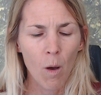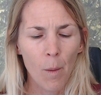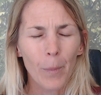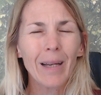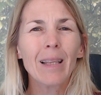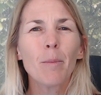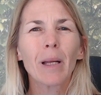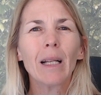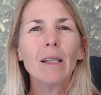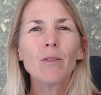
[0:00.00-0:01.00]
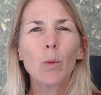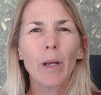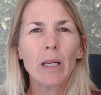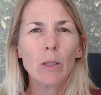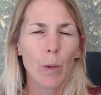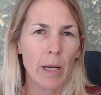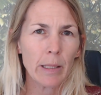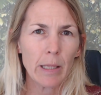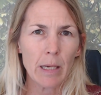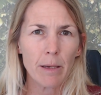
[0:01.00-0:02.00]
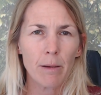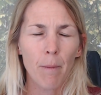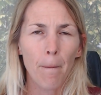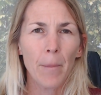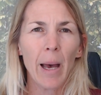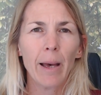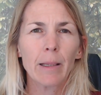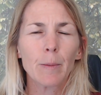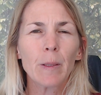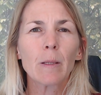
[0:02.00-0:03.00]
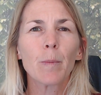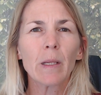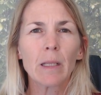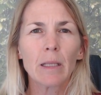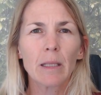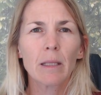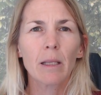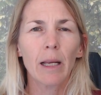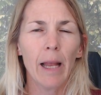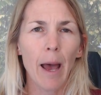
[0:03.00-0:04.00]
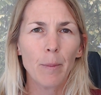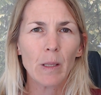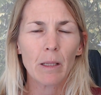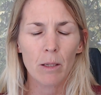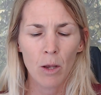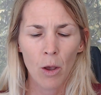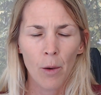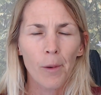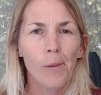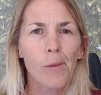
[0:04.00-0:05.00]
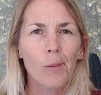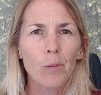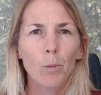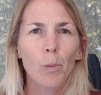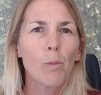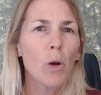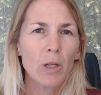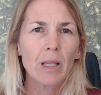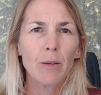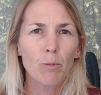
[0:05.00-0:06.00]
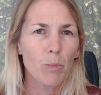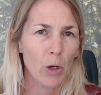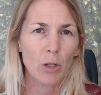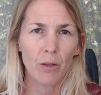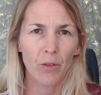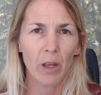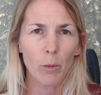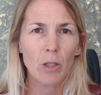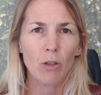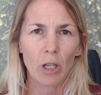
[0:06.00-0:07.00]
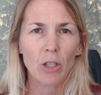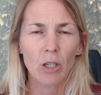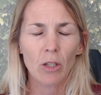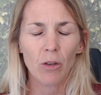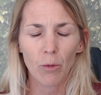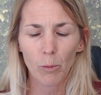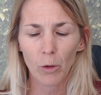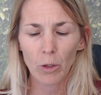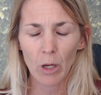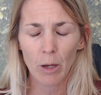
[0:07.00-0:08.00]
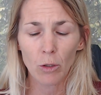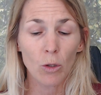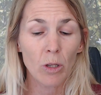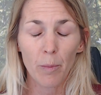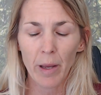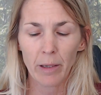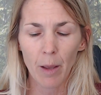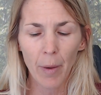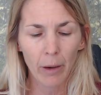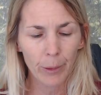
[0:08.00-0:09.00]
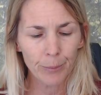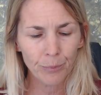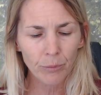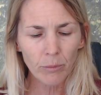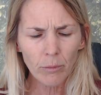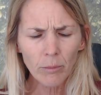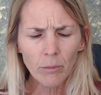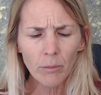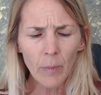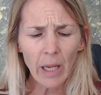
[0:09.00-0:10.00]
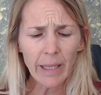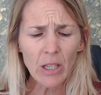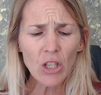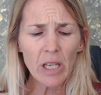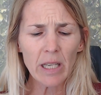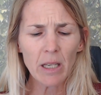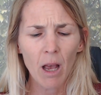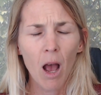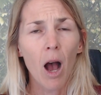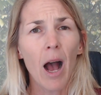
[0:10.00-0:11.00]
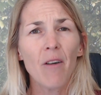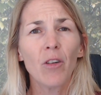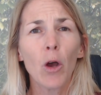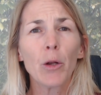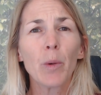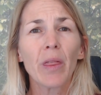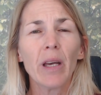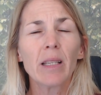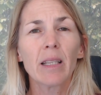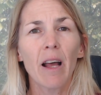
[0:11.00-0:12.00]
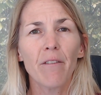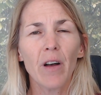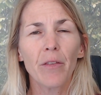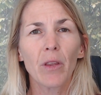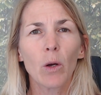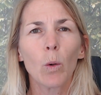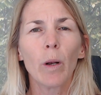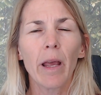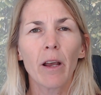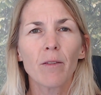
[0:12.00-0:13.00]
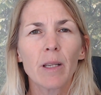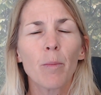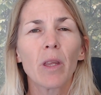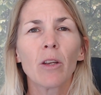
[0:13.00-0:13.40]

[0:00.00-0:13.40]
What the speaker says: But in the middle of 2020, my husband's business collapsed, mostly because of the restrictions due to the pandemic. Initially, I flowed with this and I felt the calling of something